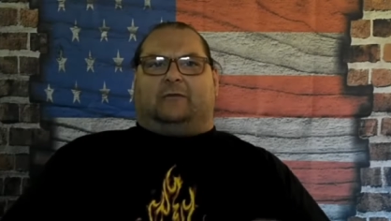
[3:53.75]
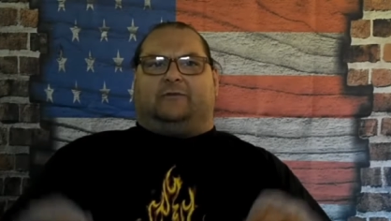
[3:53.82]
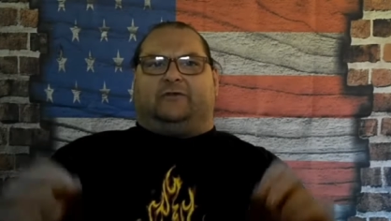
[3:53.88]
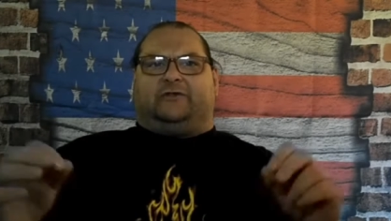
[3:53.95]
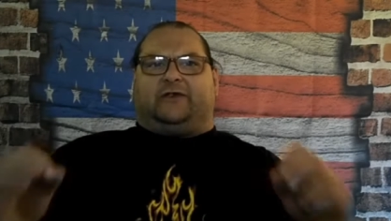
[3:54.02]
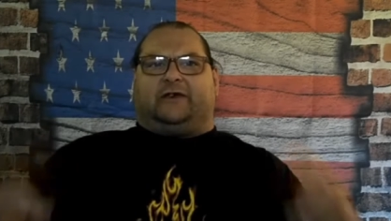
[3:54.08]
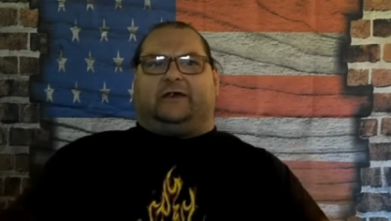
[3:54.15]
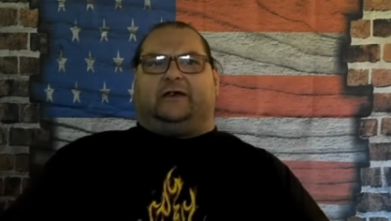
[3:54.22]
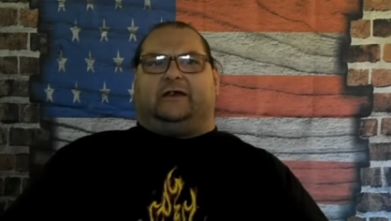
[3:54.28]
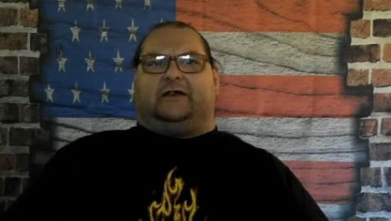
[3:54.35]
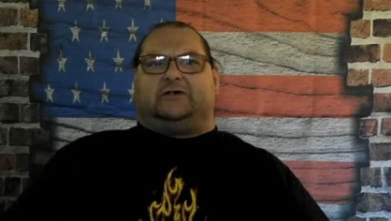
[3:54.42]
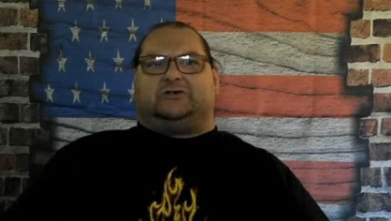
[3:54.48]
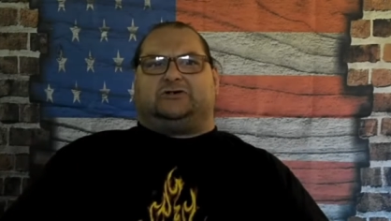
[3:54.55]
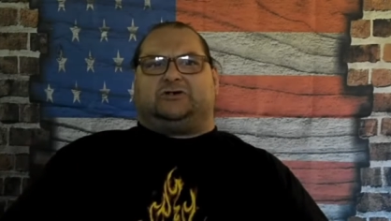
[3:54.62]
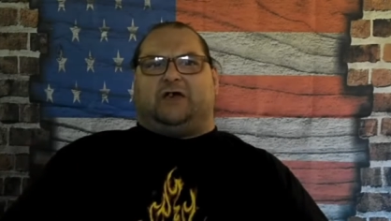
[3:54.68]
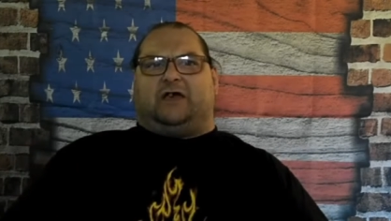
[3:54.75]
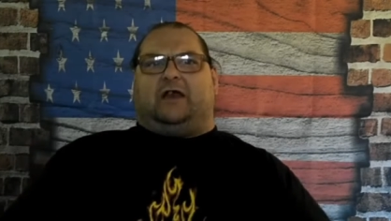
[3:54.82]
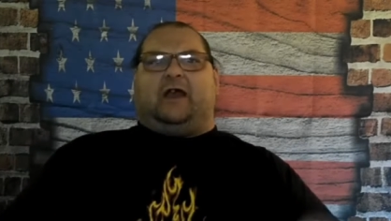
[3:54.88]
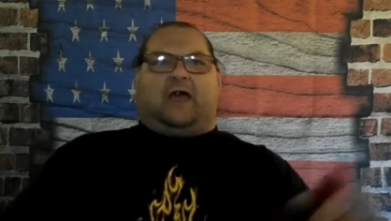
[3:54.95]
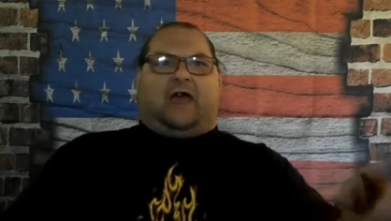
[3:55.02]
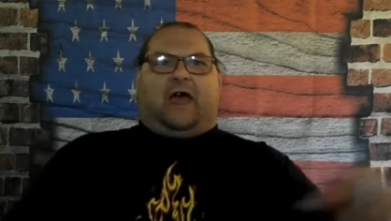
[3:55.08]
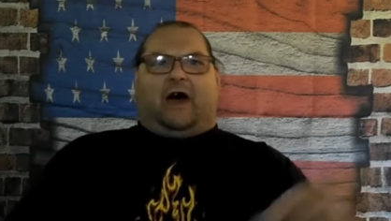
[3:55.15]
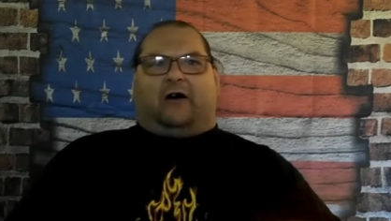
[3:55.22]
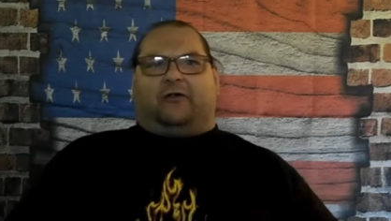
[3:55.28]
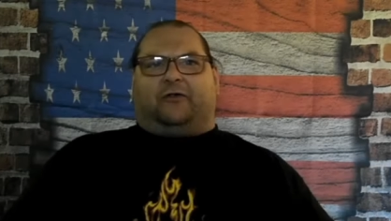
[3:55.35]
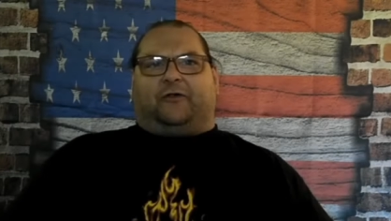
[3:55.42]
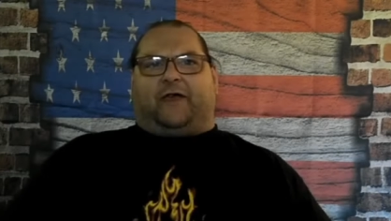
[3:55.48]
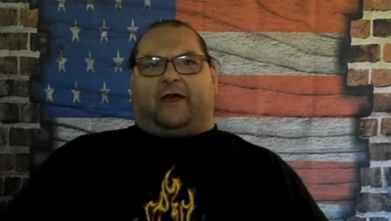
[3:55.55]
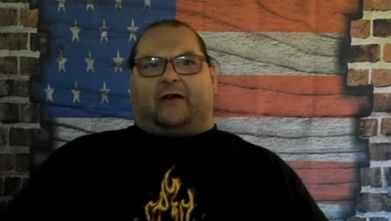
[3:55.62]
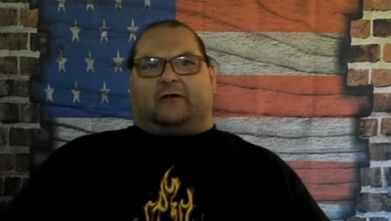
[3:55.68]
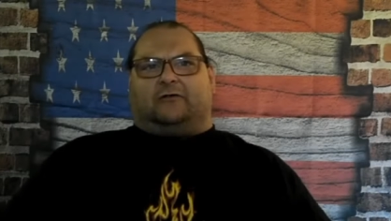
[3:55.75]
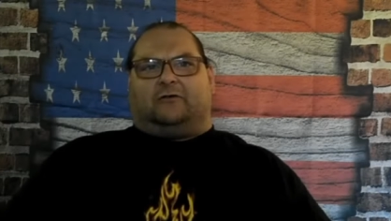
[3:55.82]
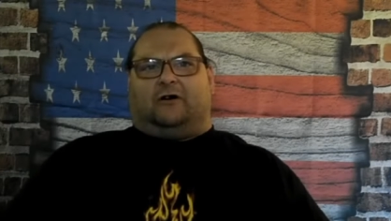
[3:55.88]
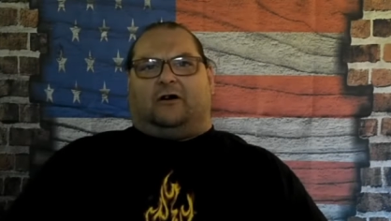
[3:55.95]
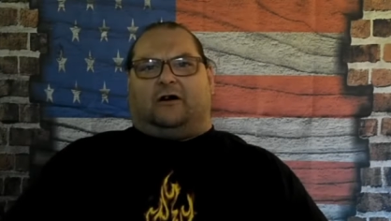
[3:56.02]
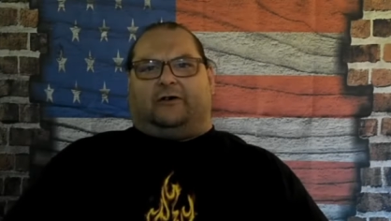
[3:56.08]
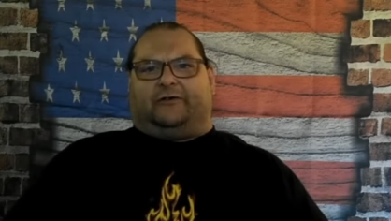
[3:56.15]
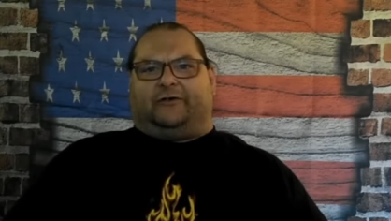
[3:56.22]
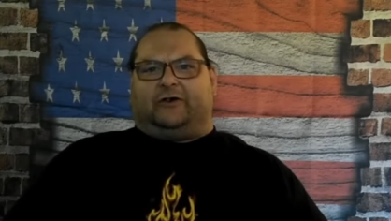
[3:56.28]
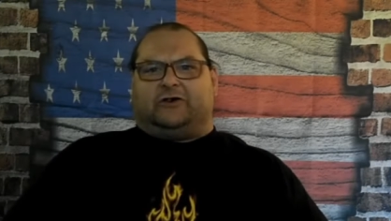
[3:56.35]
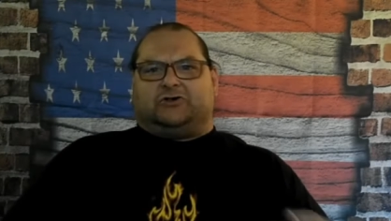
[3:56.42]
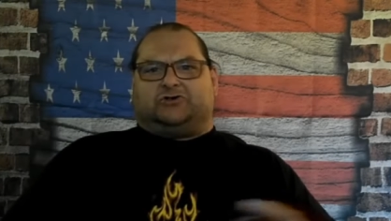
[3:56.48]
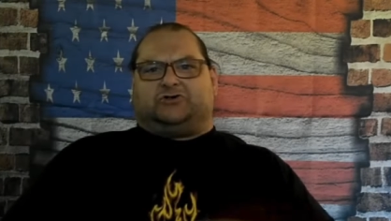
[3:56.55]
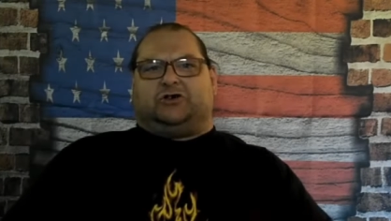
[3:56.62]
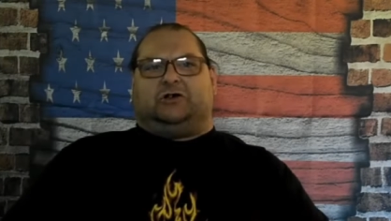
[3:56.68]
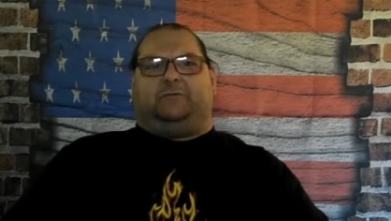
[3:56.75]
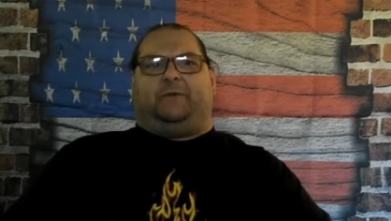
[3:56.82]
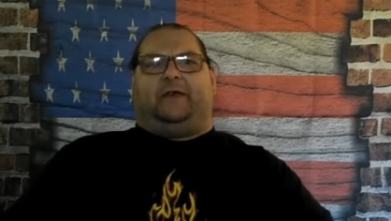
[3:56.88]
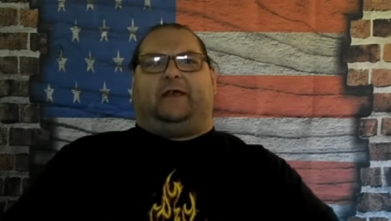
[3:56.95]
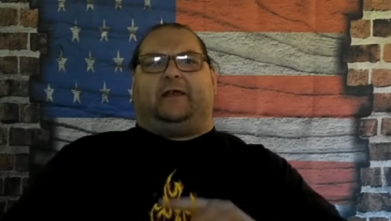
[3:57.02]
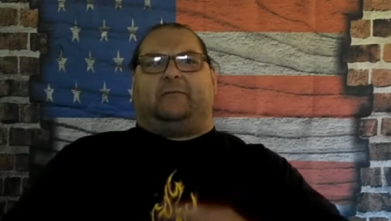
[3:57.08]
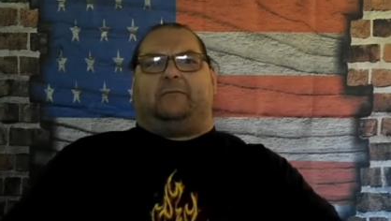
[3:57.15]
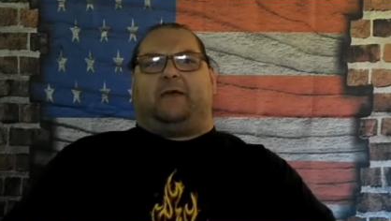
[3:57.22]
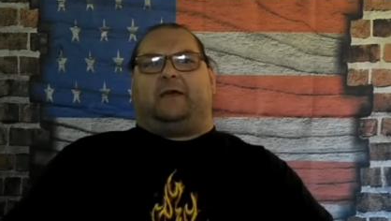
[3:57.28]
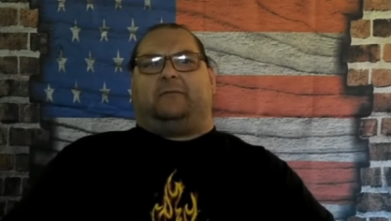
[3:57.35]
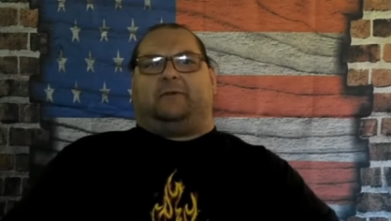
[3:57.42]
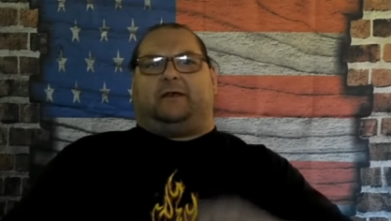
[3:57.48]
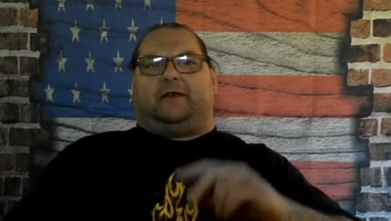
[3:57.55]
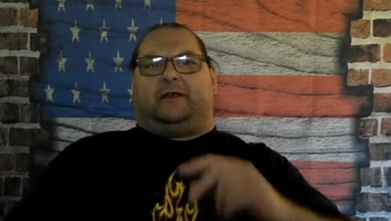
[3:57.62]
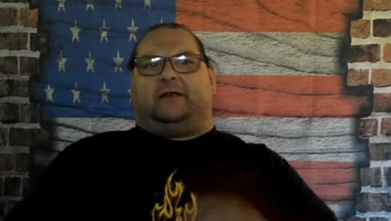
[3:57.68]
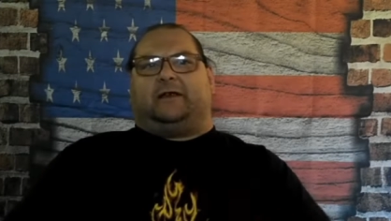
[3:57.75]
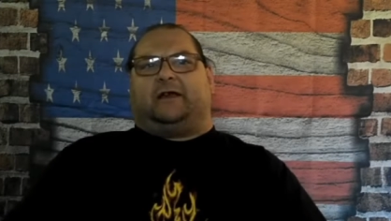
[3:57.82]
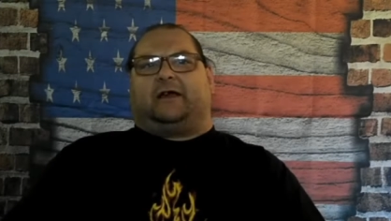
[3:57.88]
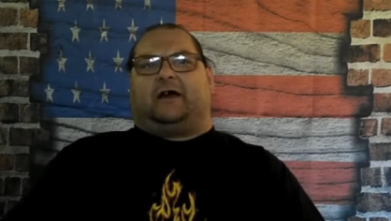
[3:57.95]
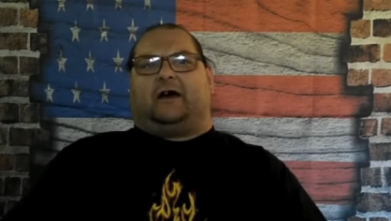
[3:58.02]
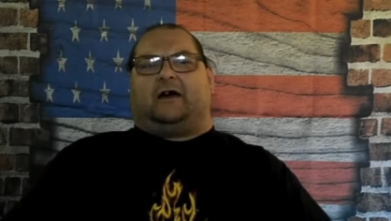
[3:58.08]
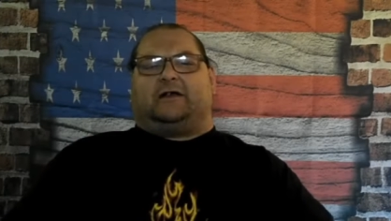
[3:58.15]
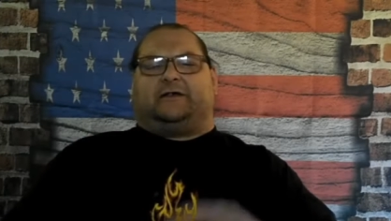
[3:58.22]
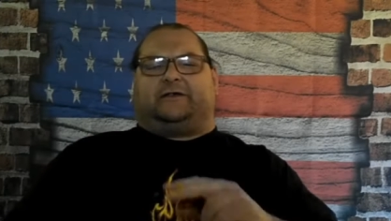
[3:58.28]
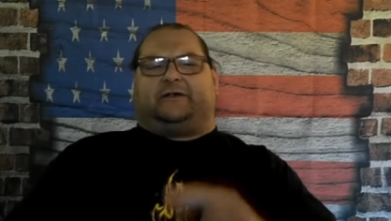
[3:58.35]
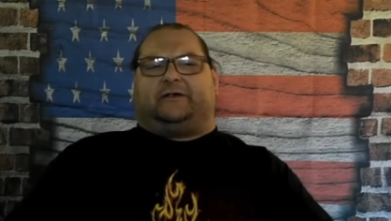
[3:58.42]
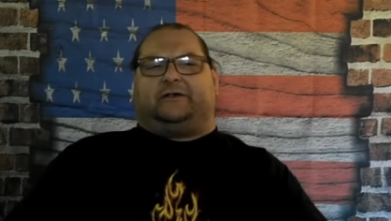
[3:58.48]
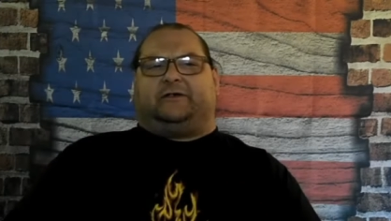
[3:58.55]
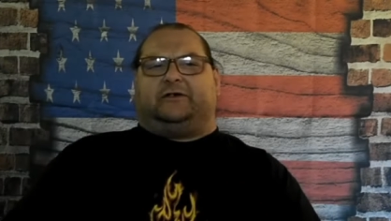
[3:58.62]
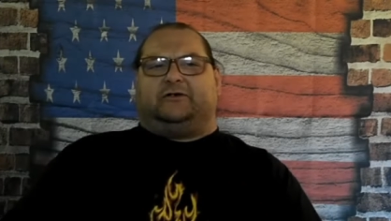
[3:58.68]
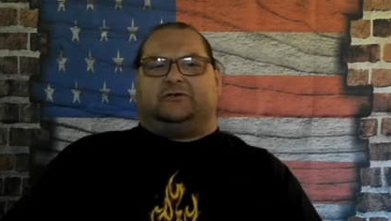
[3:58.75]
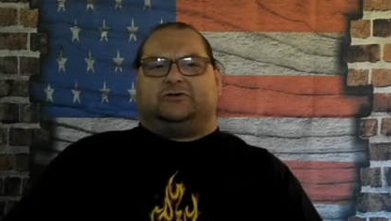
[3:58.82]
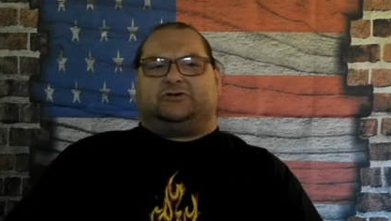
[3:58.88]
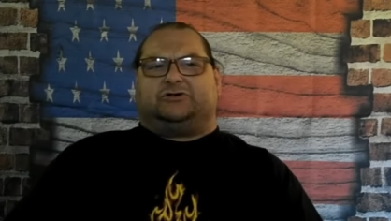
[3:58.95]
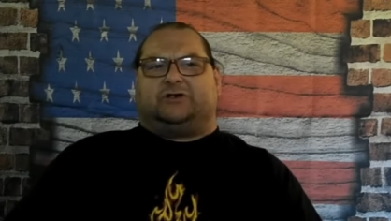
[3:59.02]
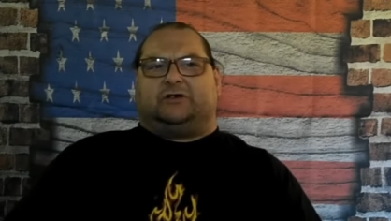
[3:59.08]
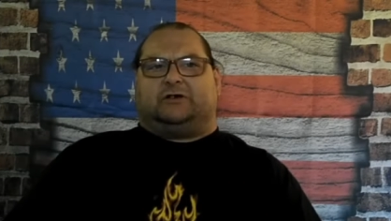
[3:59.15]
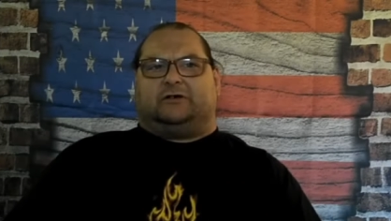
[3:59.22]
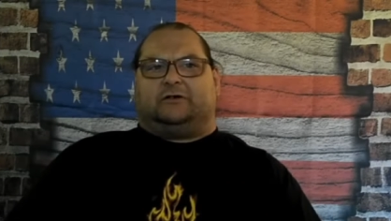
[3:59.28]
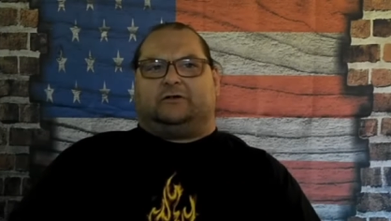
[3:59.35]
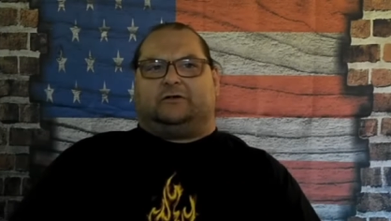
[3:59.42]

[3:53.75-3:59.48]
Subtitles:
I'm sick of this shit. Healthcare laws should be an amendment in the Constitution.